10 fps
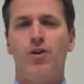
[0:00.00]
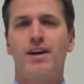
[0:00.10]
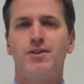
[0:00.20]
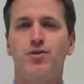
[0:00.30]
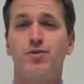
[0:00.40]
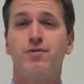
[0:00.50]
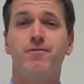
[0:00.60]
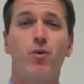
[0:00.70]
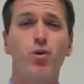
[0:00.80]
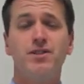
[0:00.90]
Okay, so there's
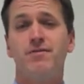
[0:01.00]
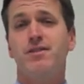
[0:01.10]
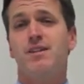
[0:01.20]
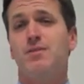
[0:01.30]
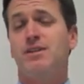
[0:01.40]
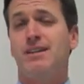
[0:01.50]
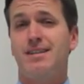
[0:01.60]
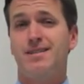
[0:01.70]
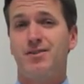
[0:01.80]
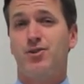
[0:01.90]
4 different types of
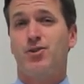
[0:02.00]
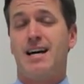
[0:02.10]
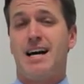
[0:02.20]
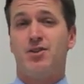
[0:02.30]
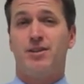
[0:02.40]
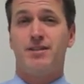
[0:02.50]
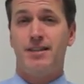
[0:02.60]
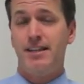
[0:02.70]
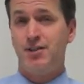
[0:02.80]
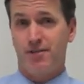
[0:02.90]
lessons you're going to actually
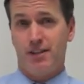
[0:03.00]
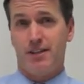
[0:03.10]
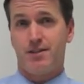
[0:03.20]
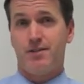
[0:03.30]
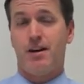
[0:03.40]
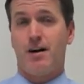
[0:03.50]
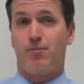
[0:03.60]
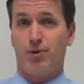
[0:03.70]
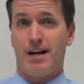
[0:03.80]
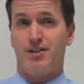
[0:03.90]
teach for this
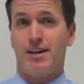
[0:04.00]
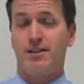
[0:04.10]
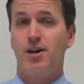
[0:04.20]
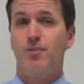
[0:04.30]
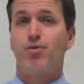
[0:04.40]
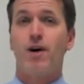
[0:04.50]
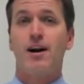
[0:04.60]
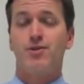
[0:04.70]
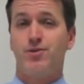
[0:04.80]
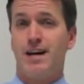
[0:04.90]
project
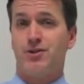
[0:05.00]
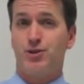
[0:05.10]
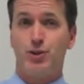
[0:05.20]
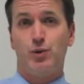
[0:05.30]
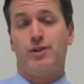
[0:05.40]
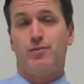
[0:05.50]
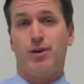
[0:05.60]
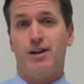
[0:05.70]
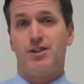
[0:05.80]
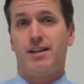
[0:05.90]
prior to actually doing the
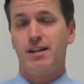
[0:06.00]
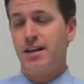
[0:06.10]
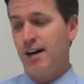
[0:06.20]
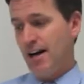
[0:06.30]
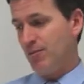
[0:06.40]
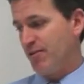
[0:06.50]
project. The